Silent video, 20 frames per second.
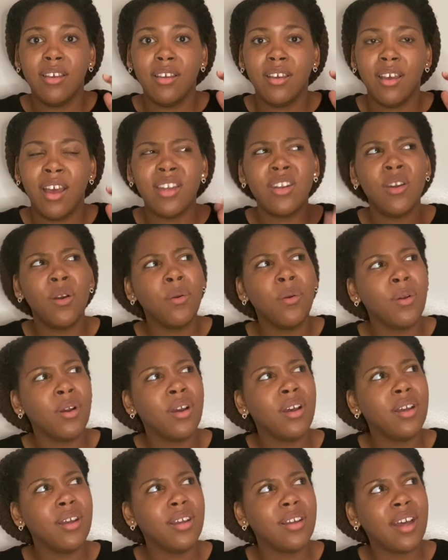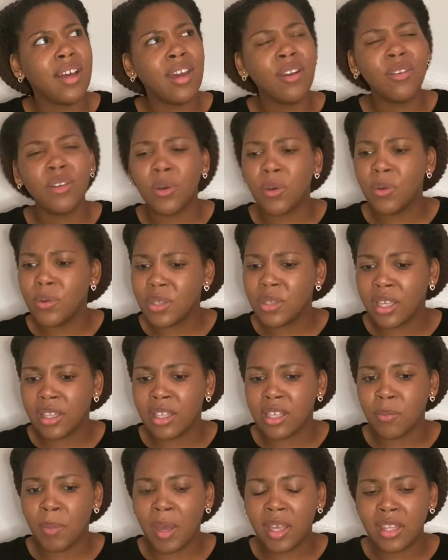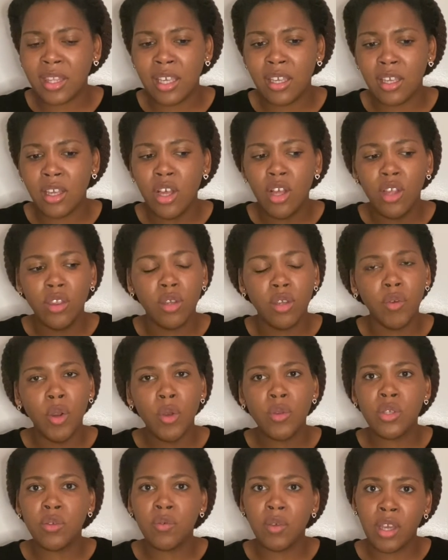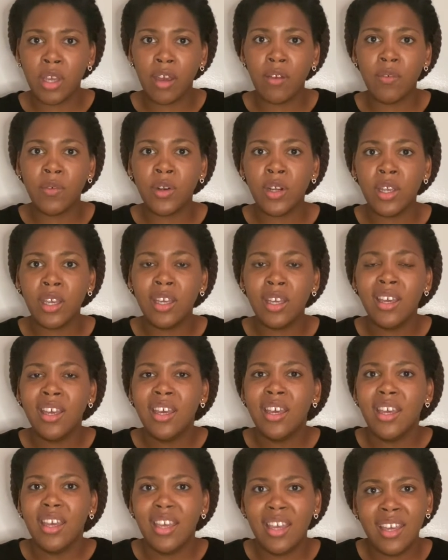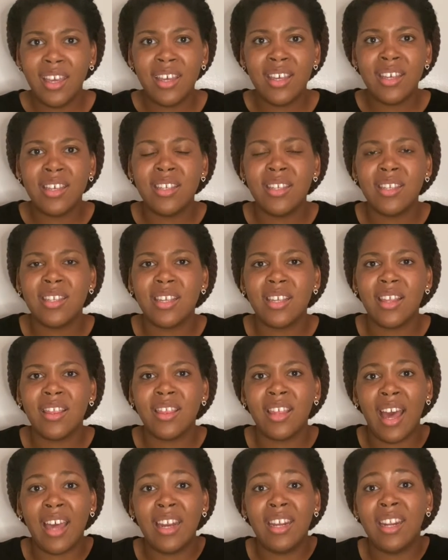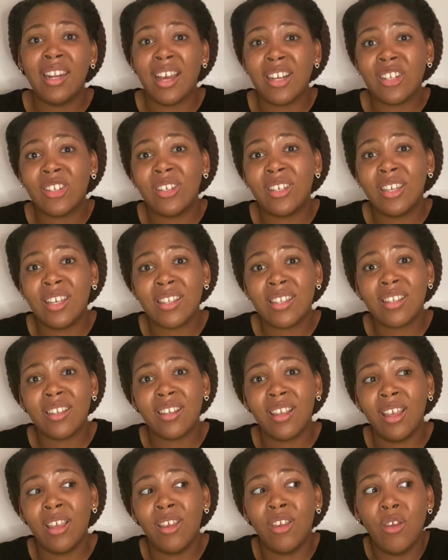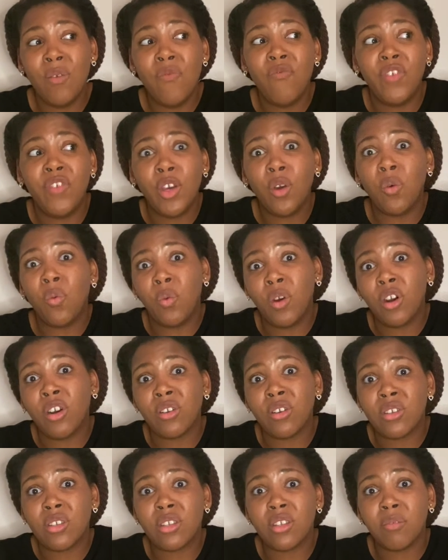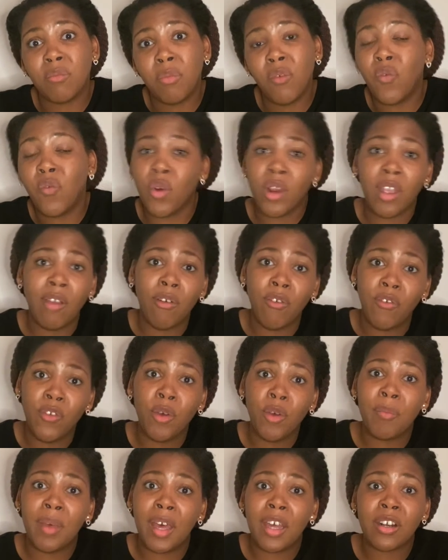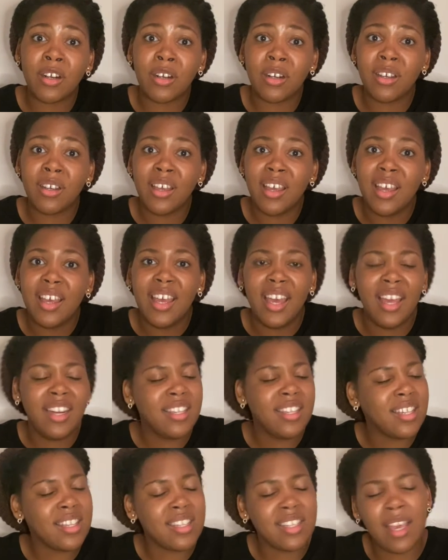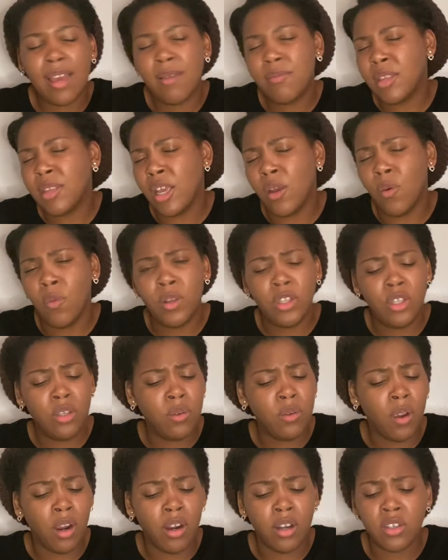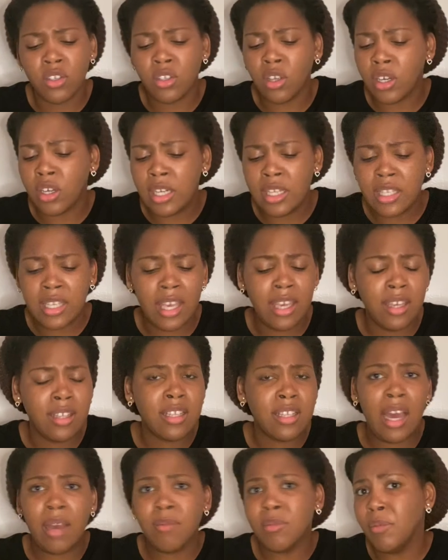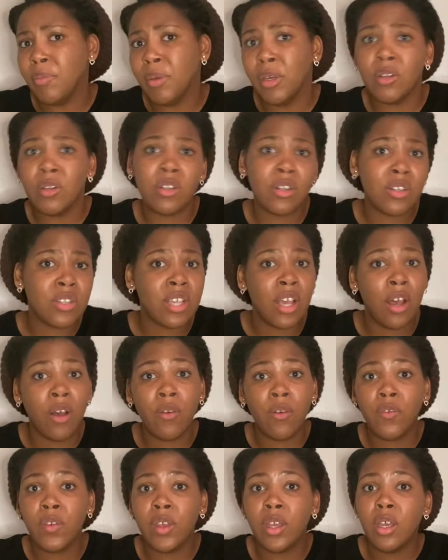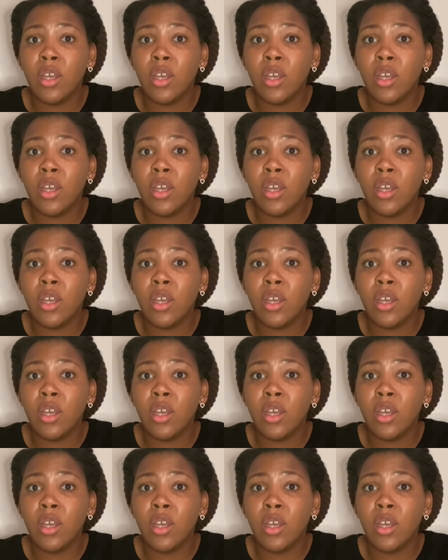I don't know who said this, but I think the road to recovery is that it actually you feel worse before you ever feel better. And it's the same thing when you are starting to take time to build yourself.